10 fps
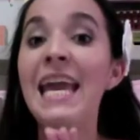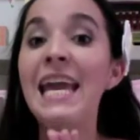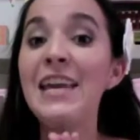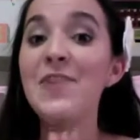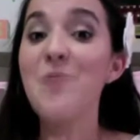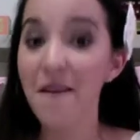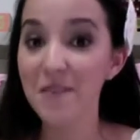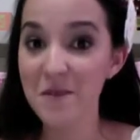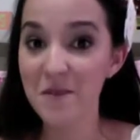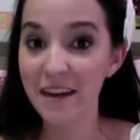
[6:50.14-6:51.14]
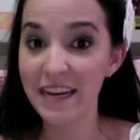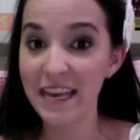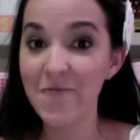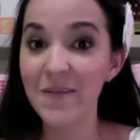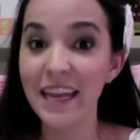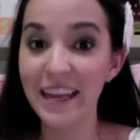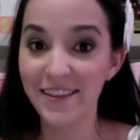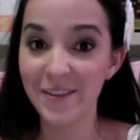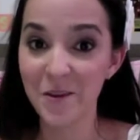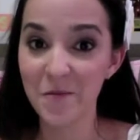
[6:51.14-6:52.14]
You have to be ready when it
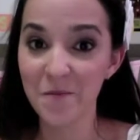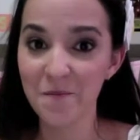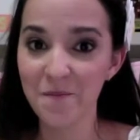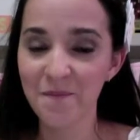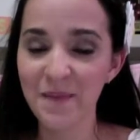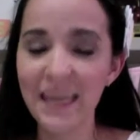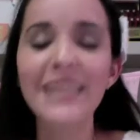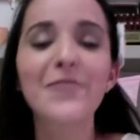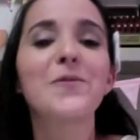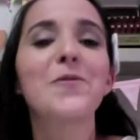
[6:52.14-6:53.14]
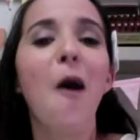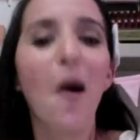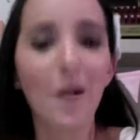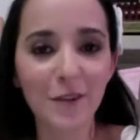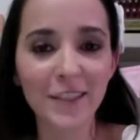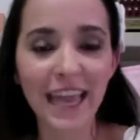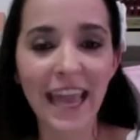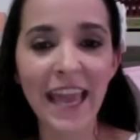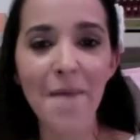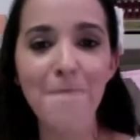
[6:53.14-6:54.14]
hits you. This was all for
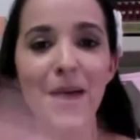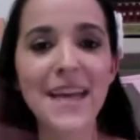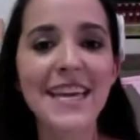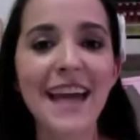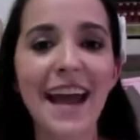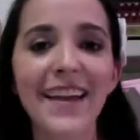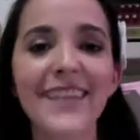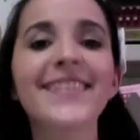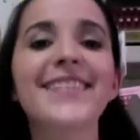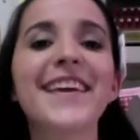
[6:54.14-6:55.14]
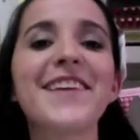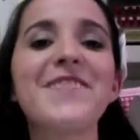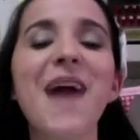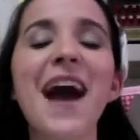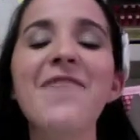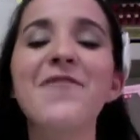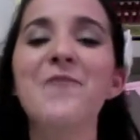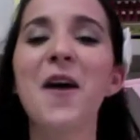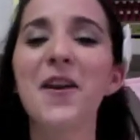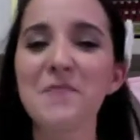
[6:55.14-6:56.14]
today. Mayi Carles saying goodbye from
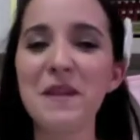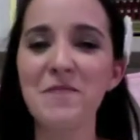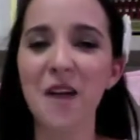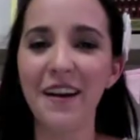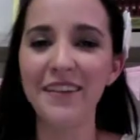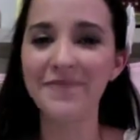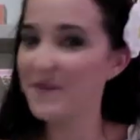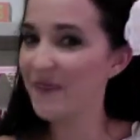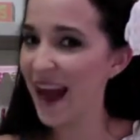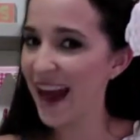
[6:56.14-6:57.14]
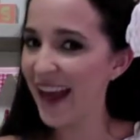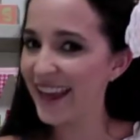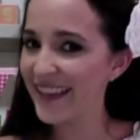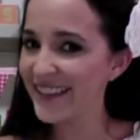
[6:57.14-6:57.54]
Heart Made Blog. Bye bye.